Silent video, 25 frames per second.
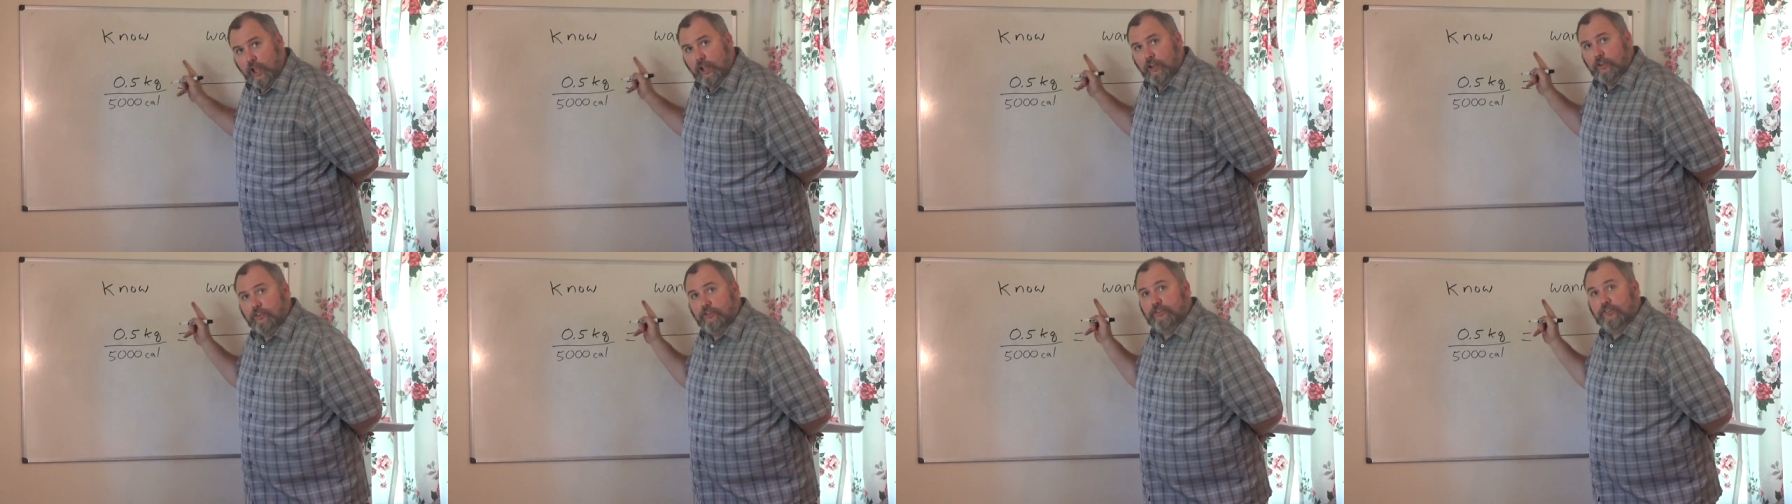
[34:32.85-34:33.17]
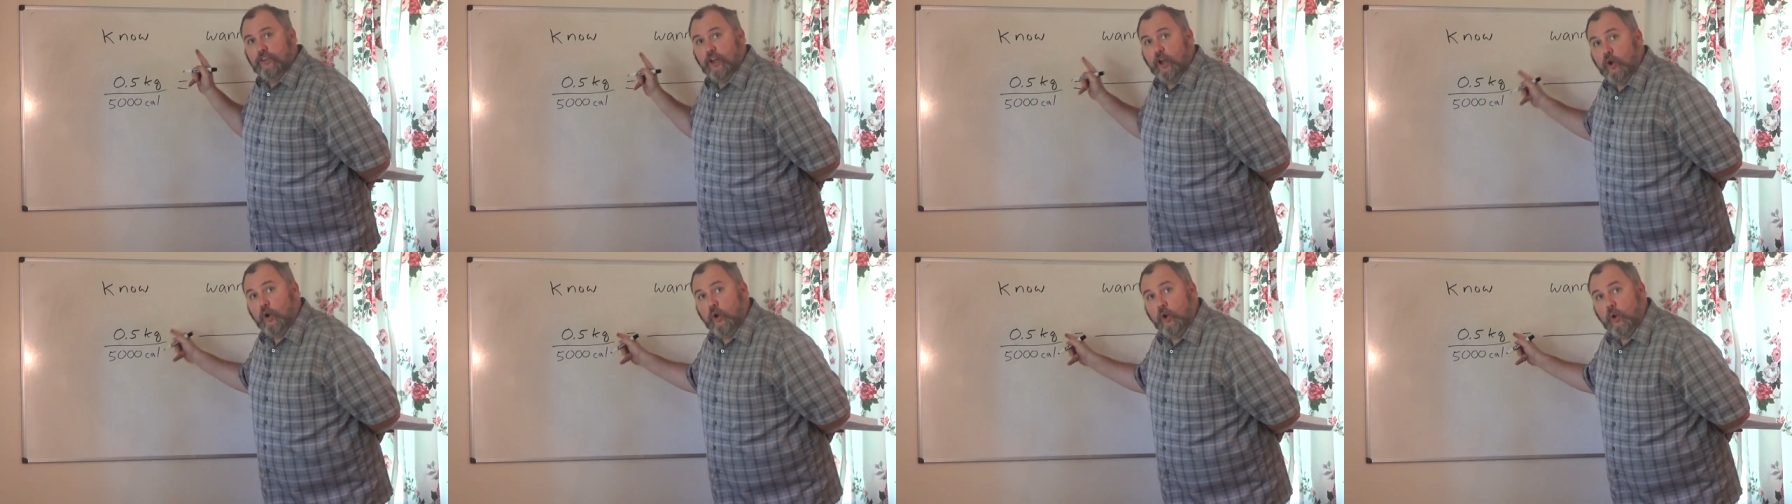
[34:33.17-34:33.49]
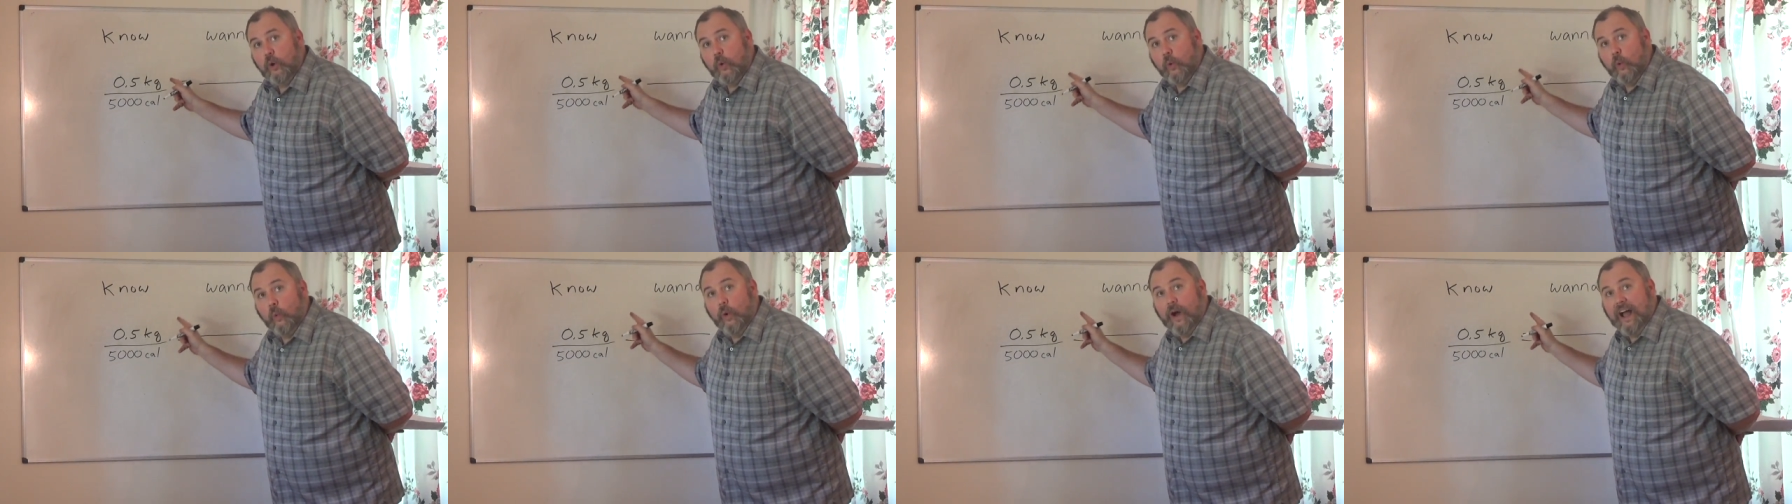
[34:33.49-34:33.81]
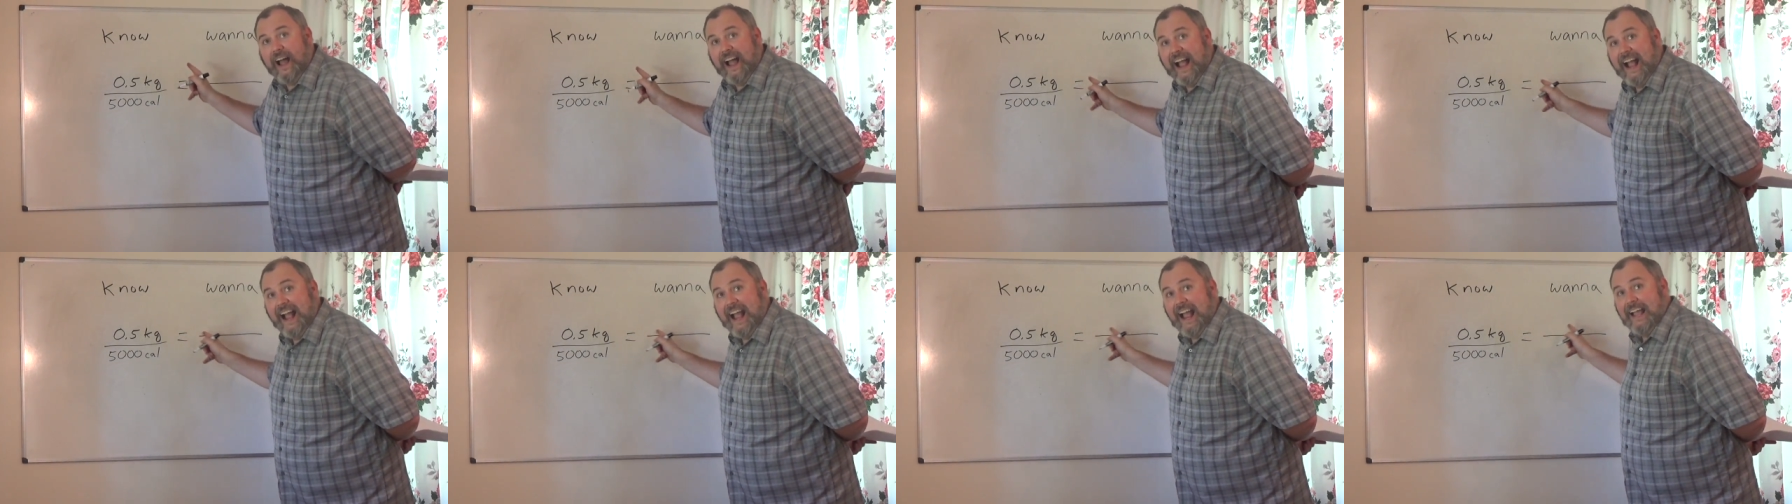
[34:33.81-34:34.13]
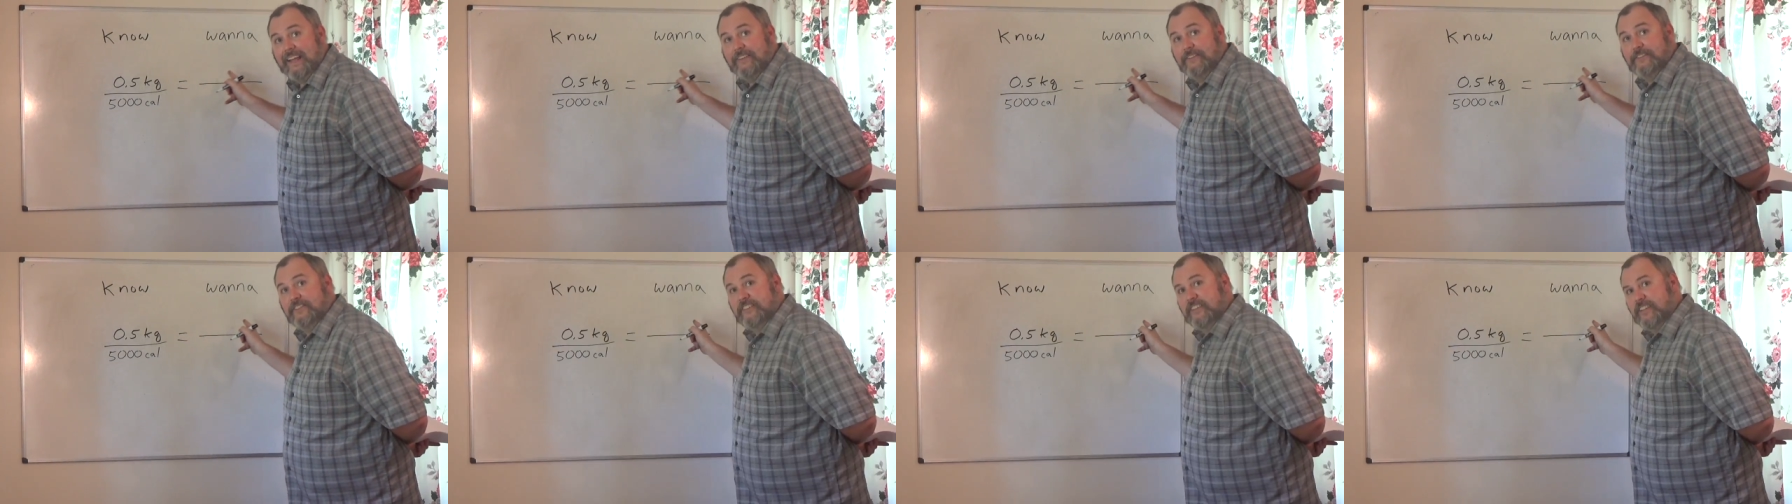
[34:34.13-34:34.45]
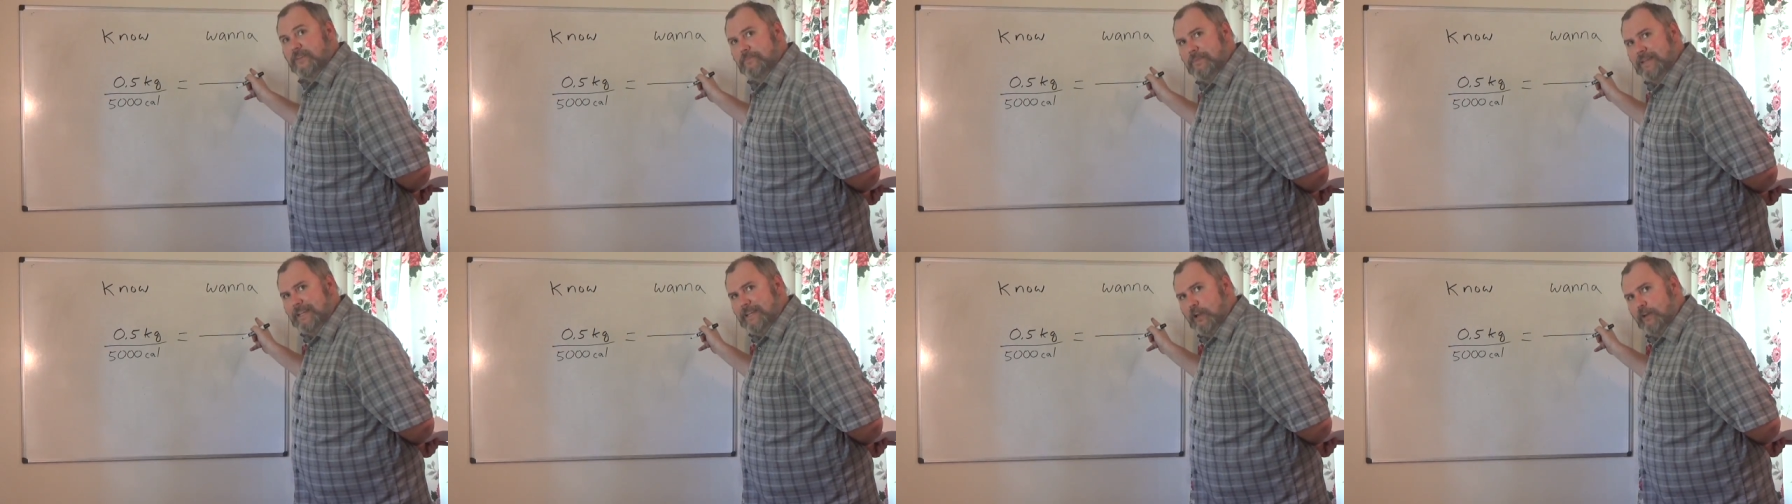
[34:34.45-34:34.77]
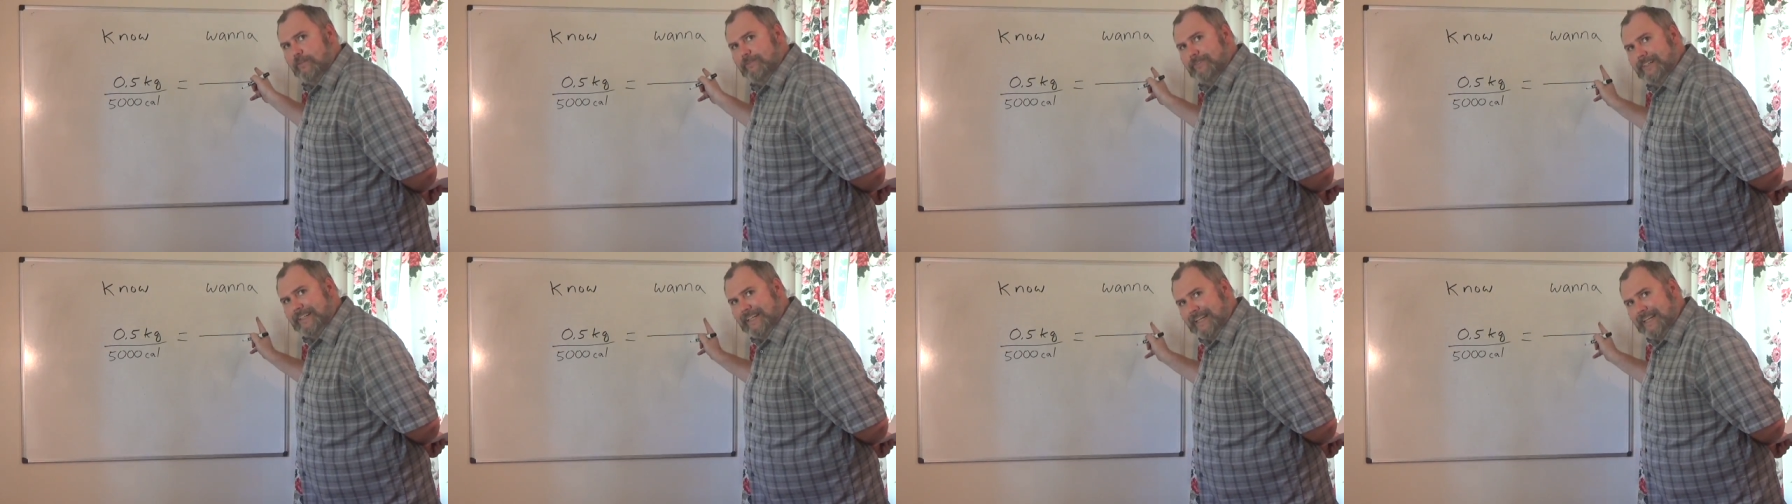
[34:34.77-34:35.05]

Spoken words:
So what has to be over